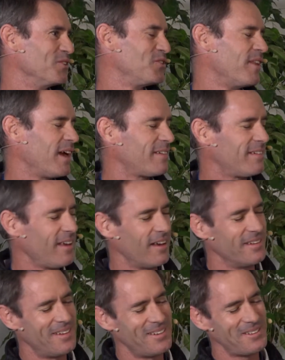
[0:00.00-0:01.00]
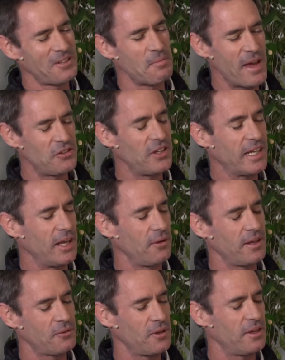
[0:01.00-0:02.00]
So that's So
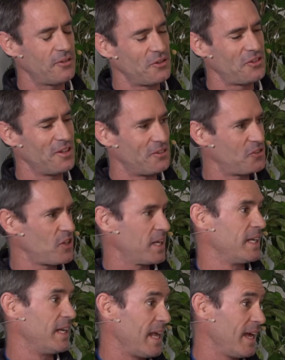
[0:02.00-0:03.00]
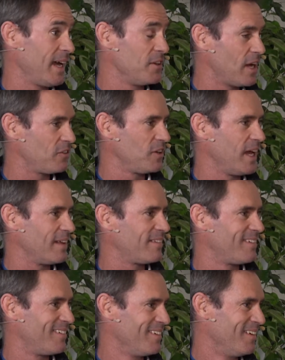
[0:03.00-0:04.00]
basically, it was chicken and egg, and you had to
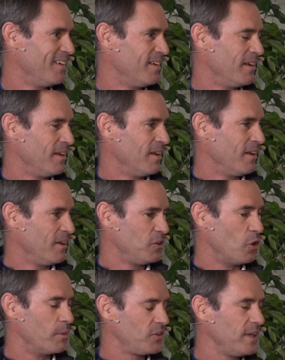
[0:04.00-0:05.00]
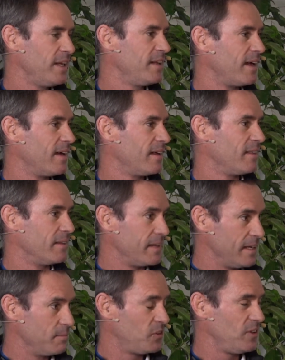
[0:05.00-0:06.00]
get. You almost needed the
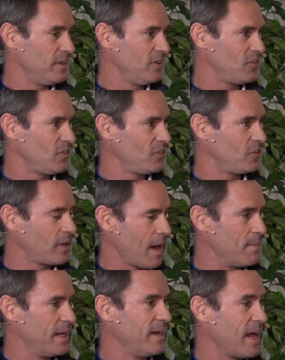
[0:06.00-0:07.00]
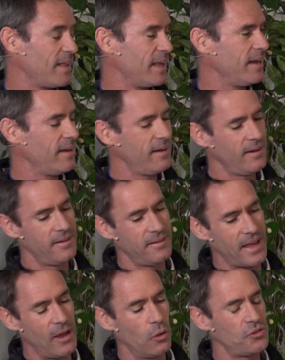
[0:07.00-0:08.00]
DMCs to come in, and then
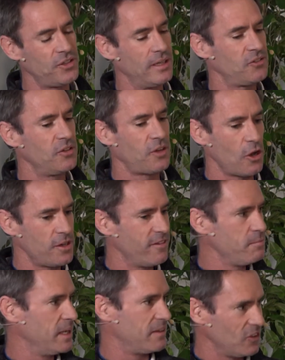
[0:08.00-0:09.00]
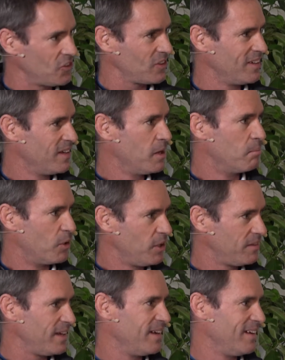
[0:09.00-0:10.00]
they all said, "Listen, don't give me a disc. Put
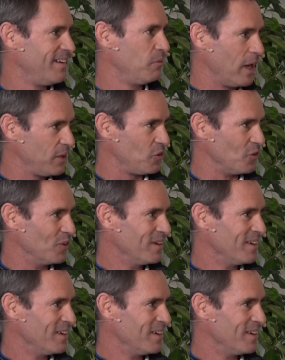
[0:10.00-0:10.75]
it in where to."